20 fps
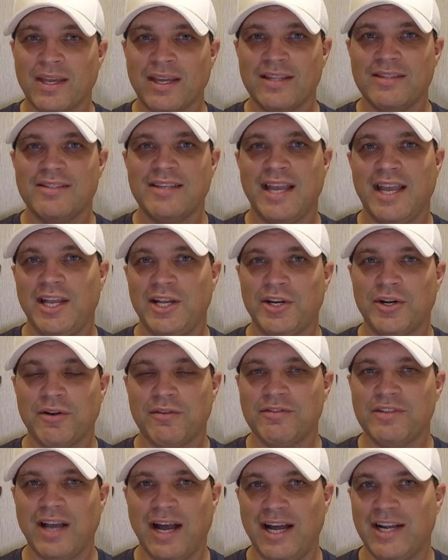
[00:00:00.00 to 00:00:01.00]
container
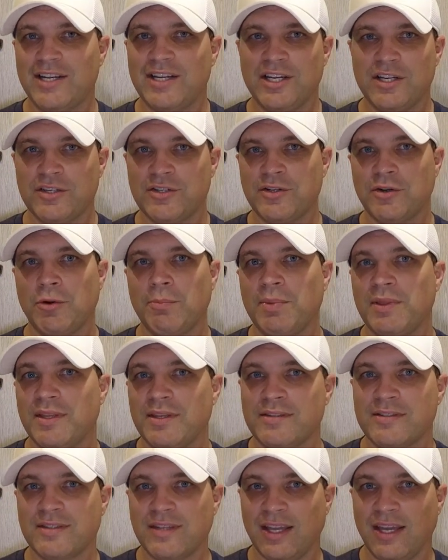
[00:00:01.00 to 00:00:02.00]
of Dawn dish soap in
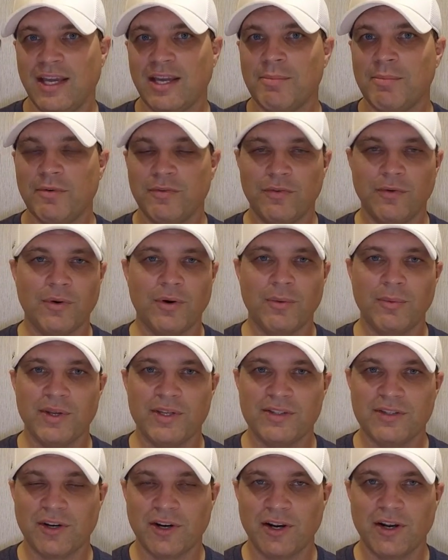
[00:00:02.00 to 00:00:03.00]
the sink before
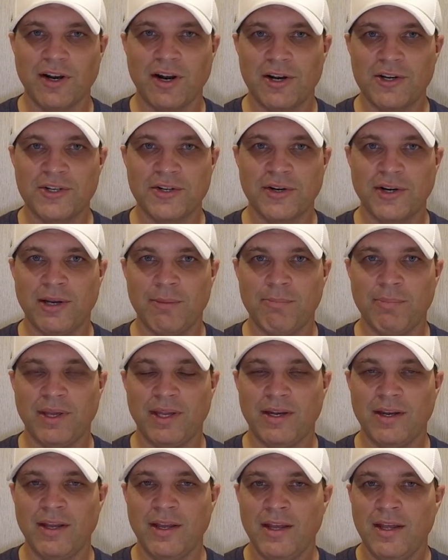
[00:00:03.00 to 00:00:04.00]
we started our trip,
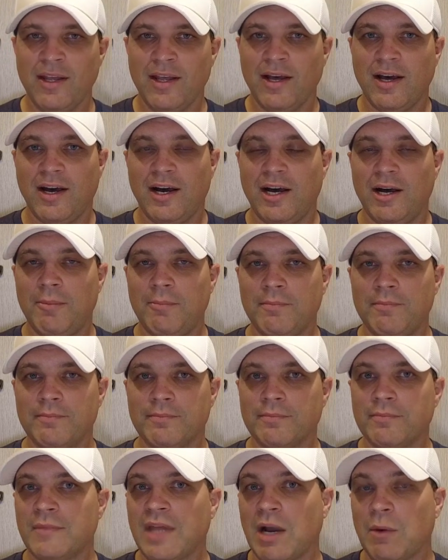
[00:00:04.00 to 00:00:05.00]
and
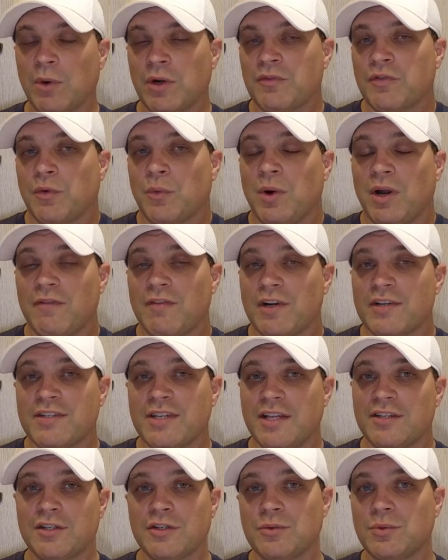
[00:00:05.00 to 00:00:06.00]
that worked for one of our
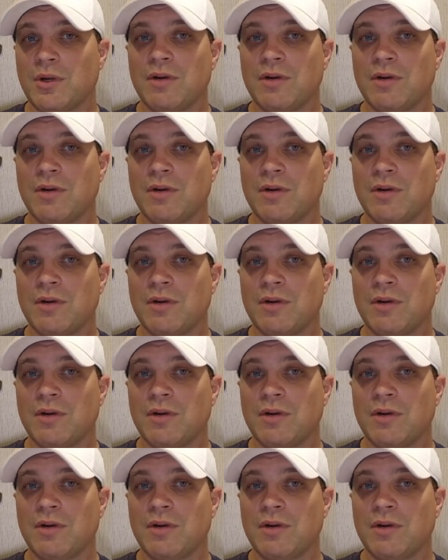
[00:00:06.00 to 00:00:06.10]
sensors.